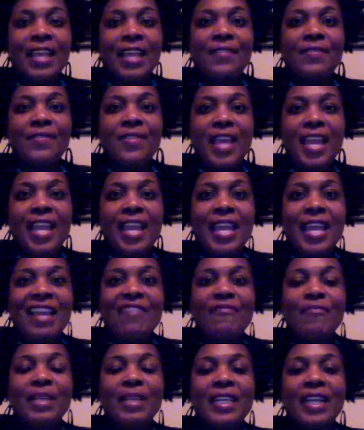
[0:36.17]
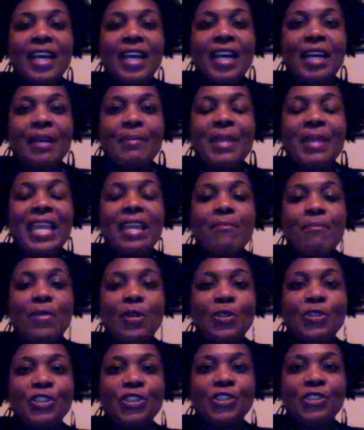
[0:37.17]
they have become
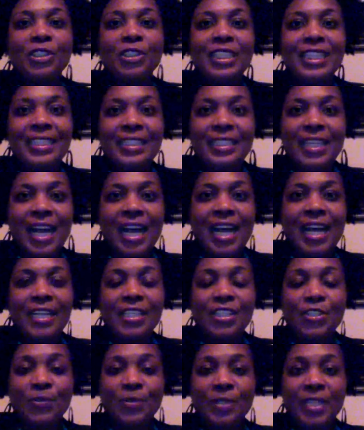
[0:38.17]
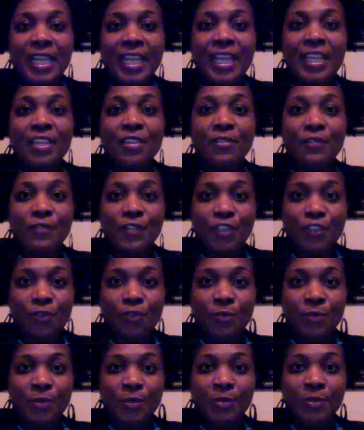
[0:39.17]
emotionally tied to an
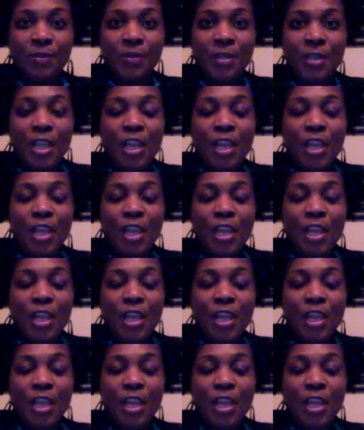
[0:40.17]
individual